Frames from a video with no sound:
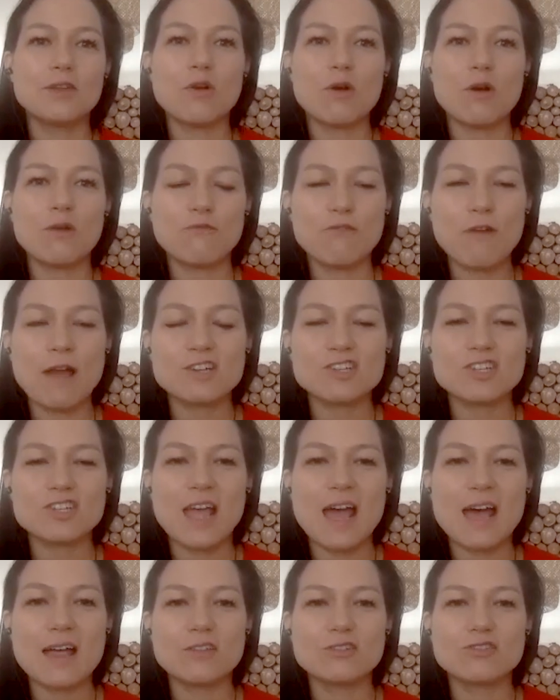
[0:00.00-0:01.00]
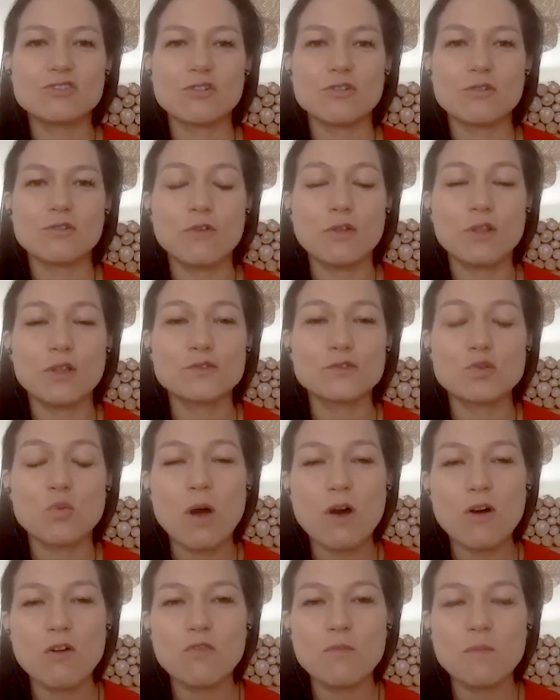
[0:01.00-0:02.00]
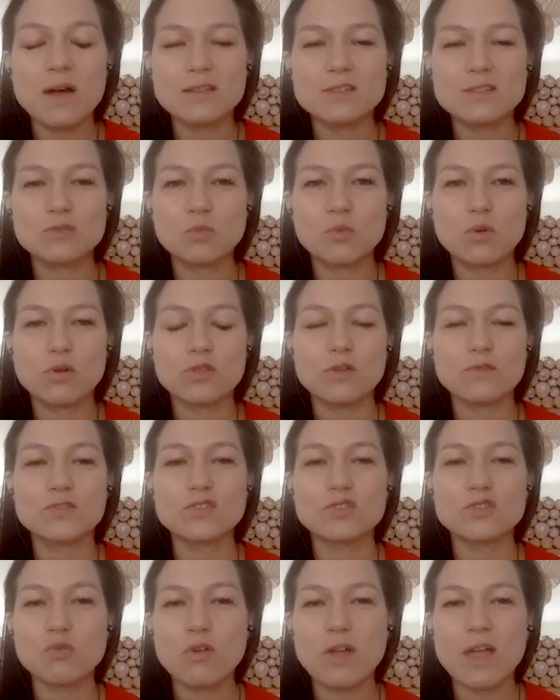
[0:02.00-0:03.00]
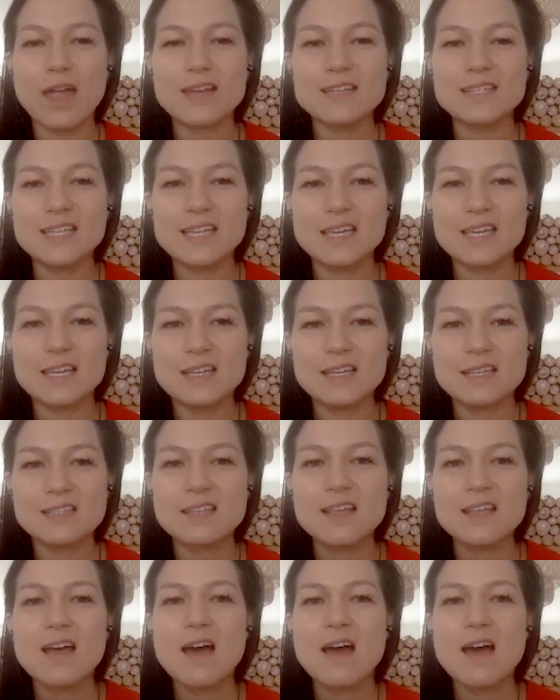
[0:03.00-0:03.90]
you know, a fresh calendar full of twelve months worth of story ideas,